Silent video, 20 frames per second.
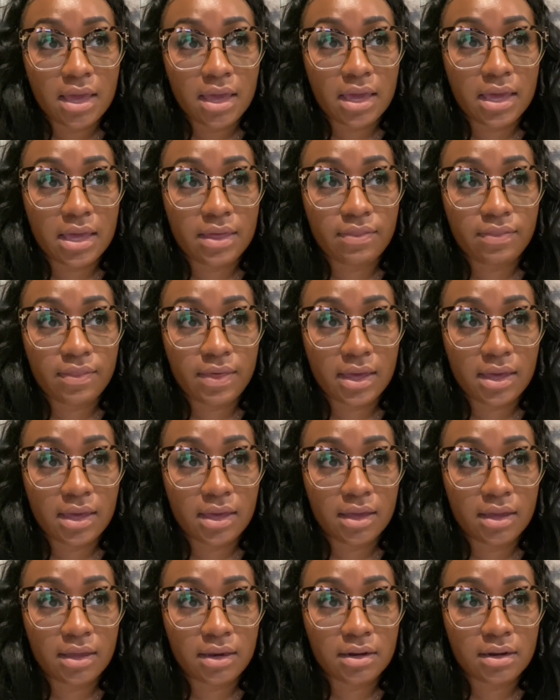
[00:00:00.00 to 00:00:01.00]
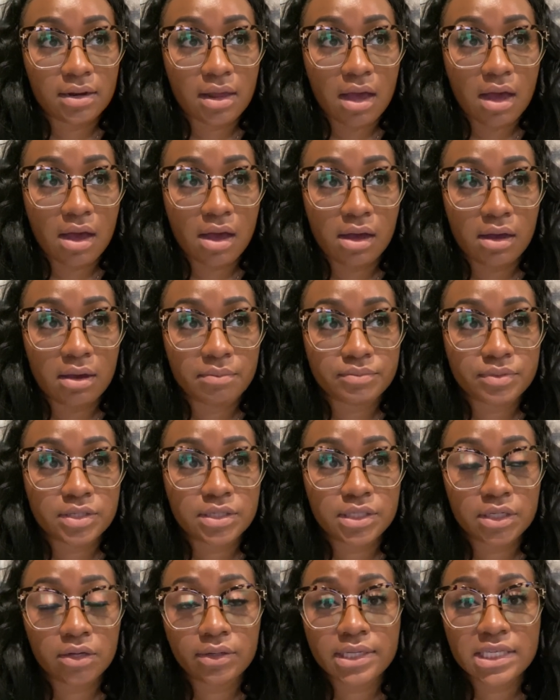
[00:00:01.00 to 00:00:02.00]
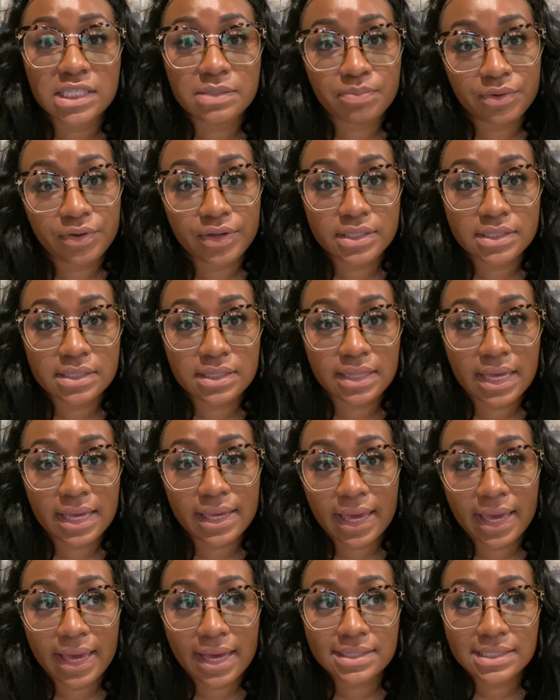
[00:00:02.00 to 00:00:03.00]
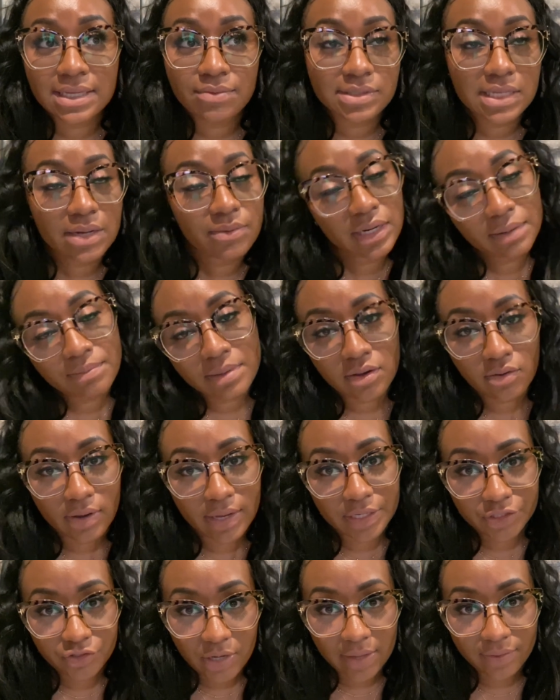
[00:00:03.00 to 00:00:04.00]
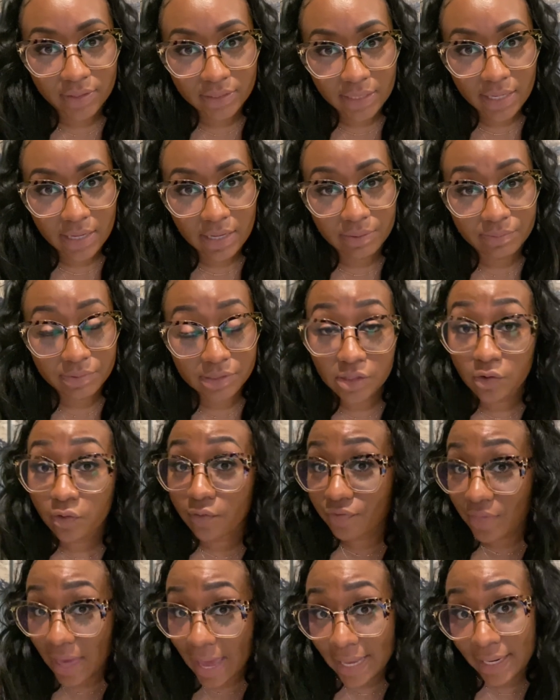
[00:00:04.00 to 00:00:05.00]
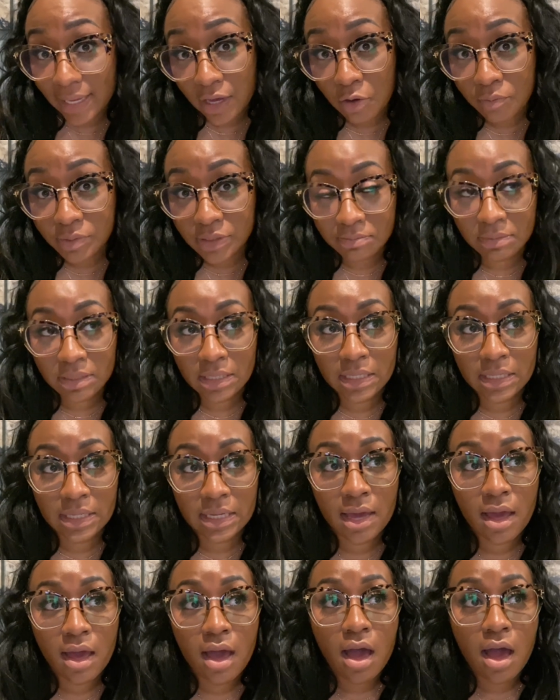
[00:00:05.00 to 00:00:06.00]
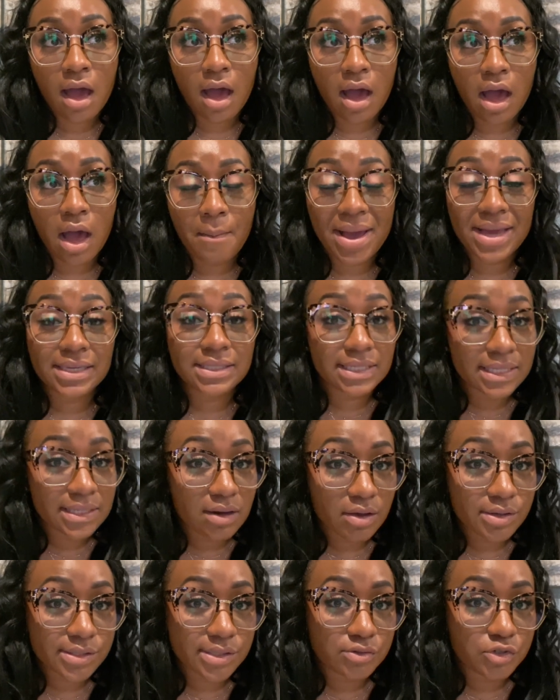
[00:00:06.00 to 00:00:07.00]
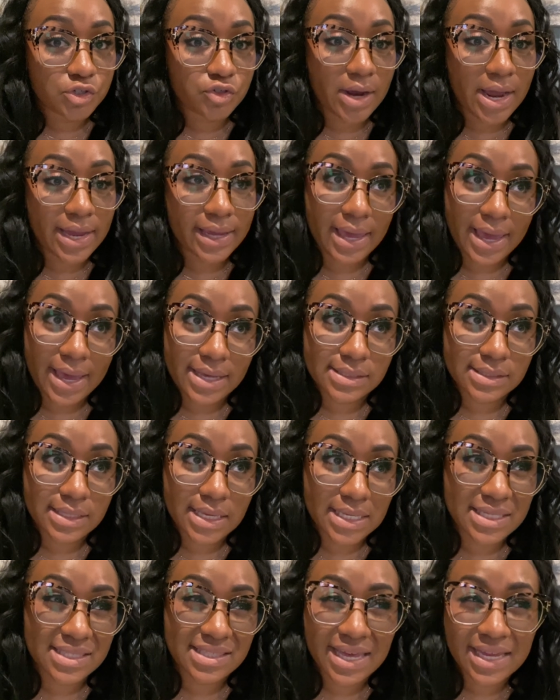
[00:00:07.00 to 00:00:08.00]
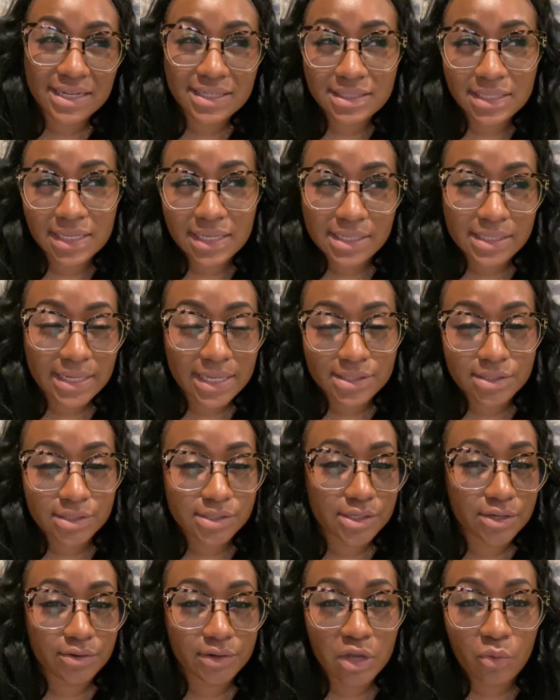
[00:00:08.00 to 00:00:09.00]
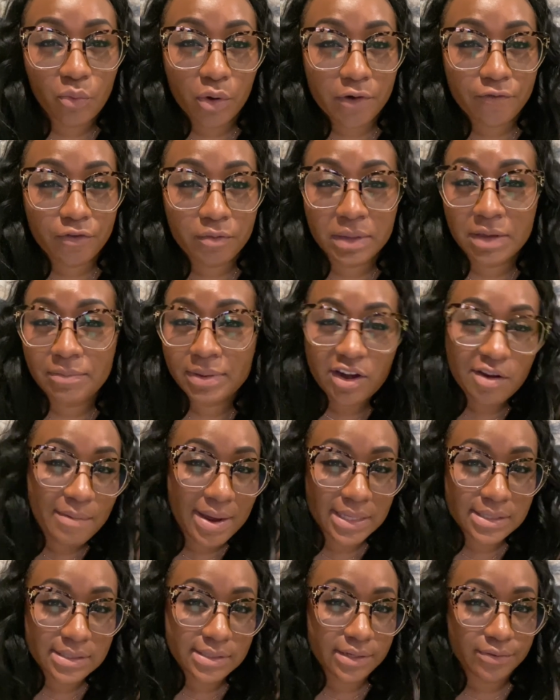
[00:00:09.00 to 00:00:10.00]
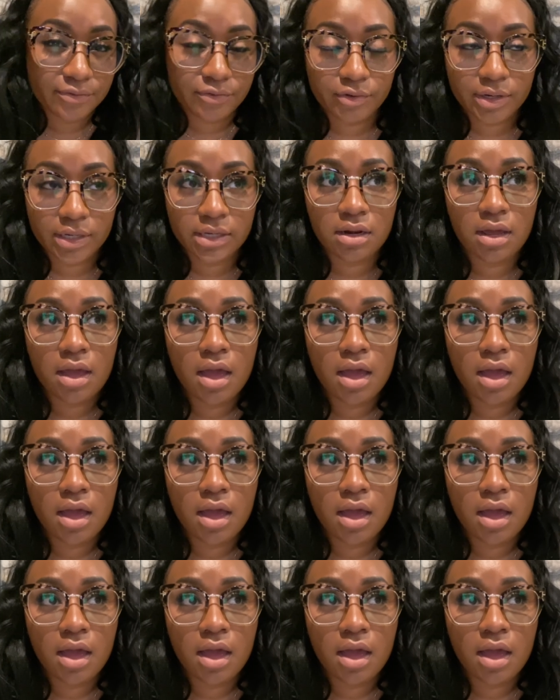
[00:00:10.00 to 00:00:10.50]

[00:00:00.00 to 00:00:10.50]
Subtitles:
and then still experiencing that gas. I was like, well, let me go ahead and try the Tums. So that helped me. I did also try Gas X. That didn't necessarily work for me, but everybody's different.